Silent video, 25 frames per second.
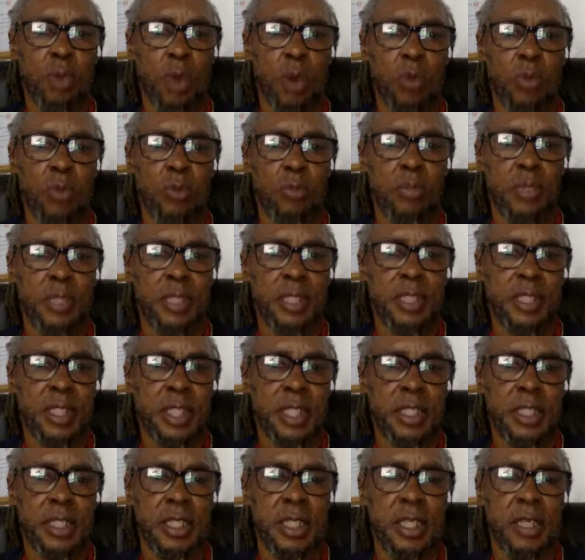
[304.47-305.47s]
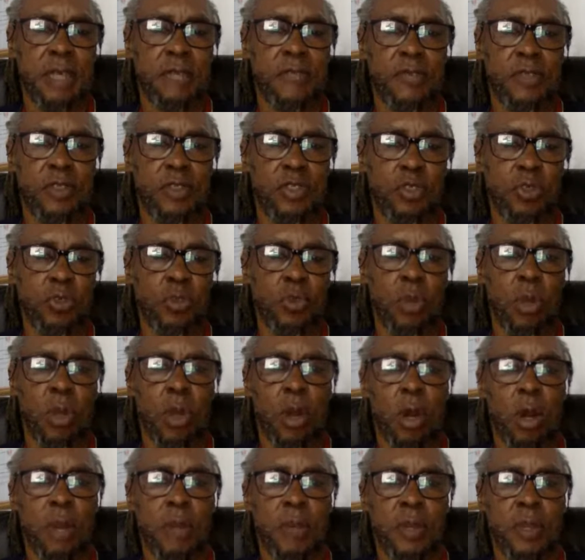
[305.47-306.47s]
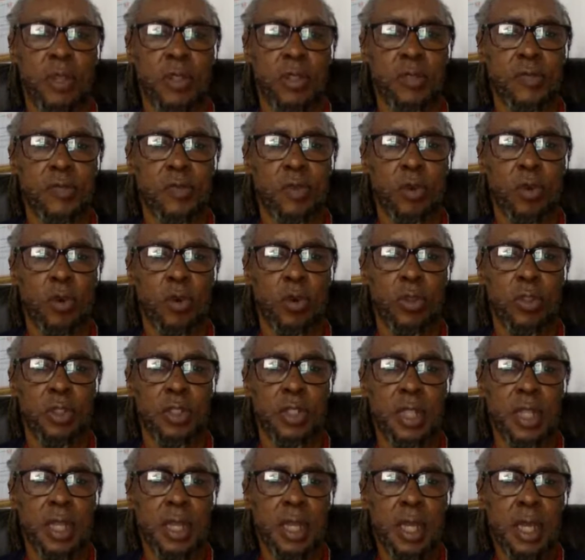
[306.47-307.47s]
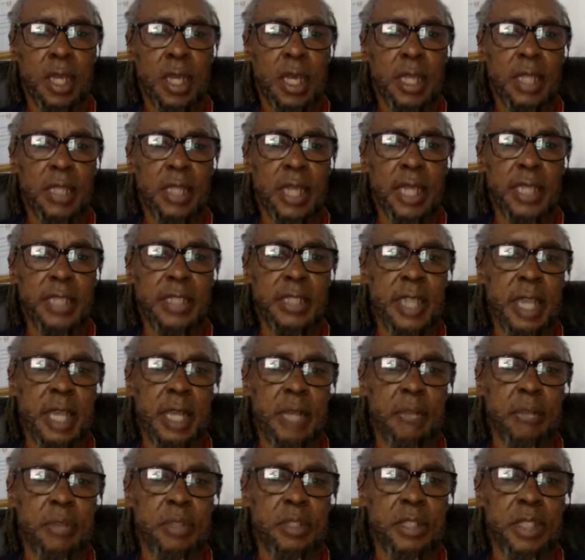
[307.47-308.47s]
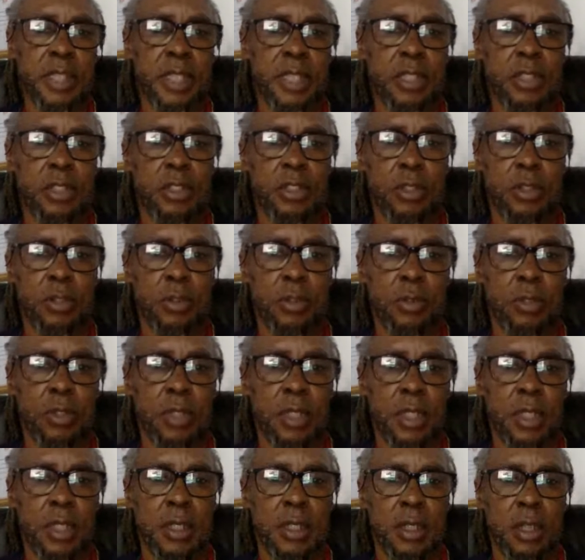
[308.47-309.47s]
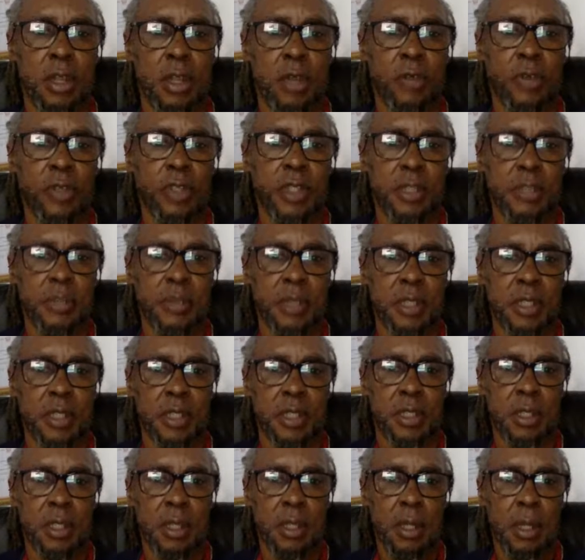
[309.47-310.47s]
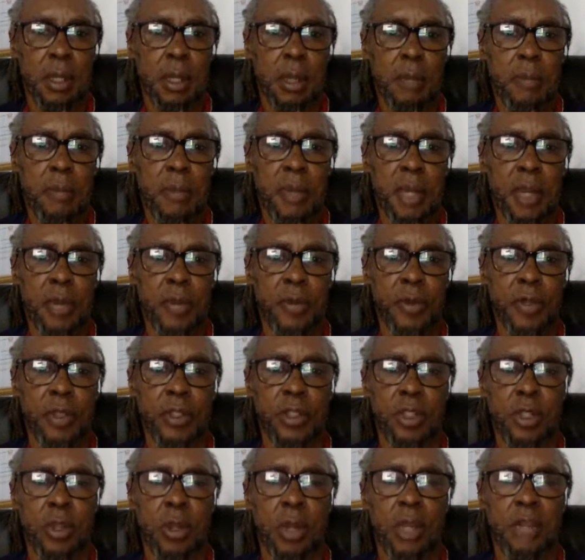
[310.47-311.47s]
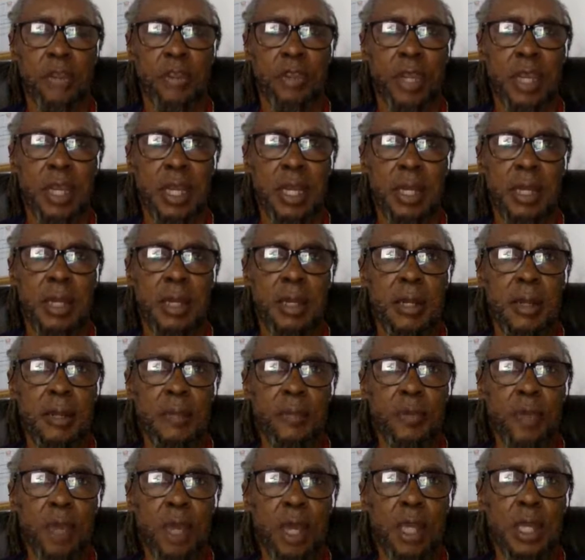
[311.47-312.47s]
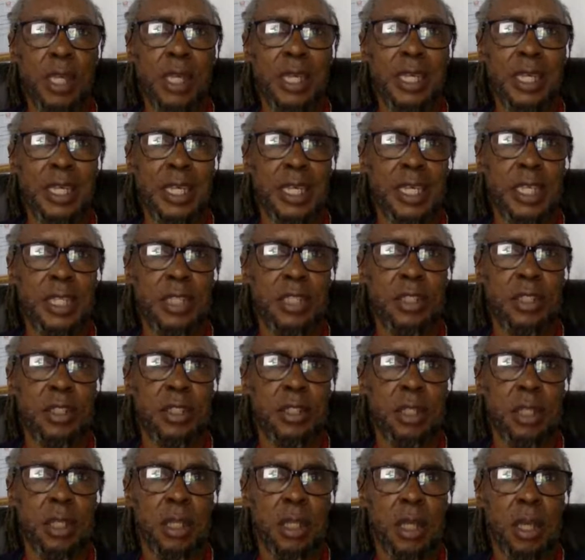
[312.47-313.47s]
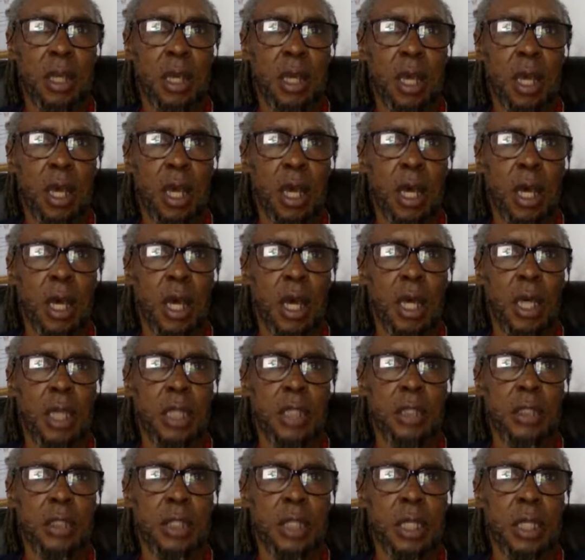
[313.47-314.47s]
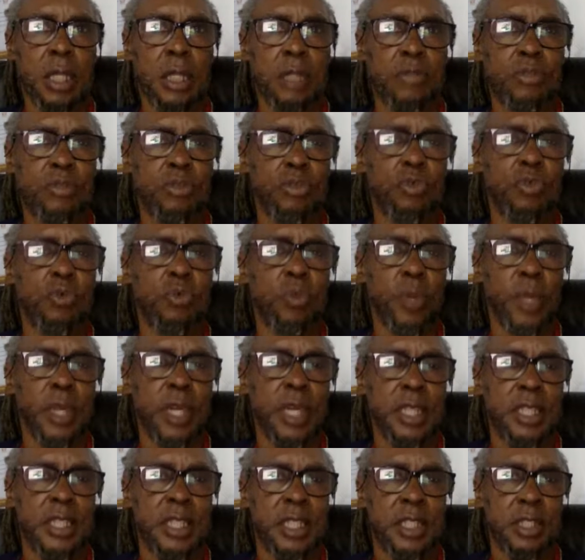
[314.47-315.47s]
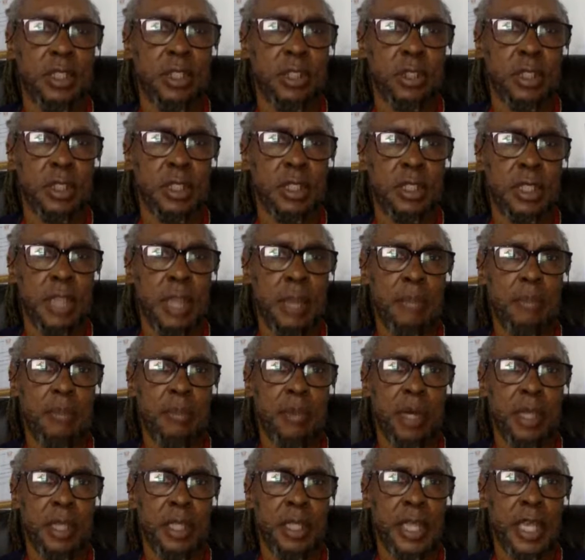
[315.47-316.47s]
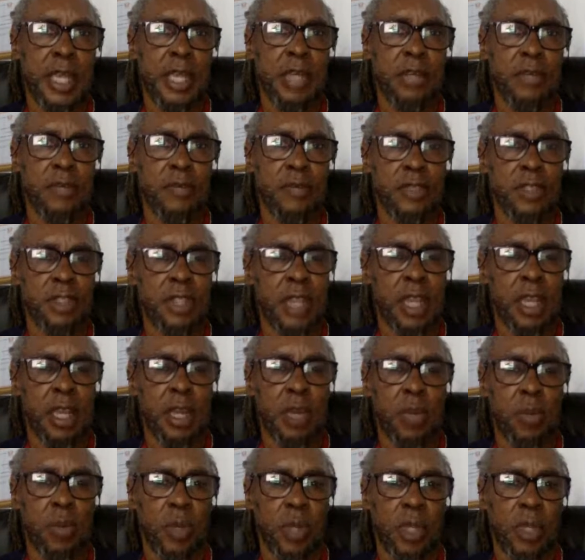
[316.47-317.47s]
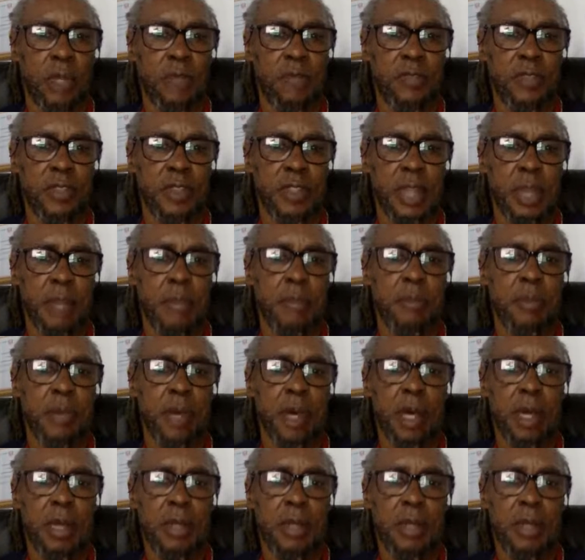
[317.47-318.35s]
won't be sitting for too long because, of course, that tapers into the Christmas period. So I think at least 2 weeks into December, the end of the second week of December,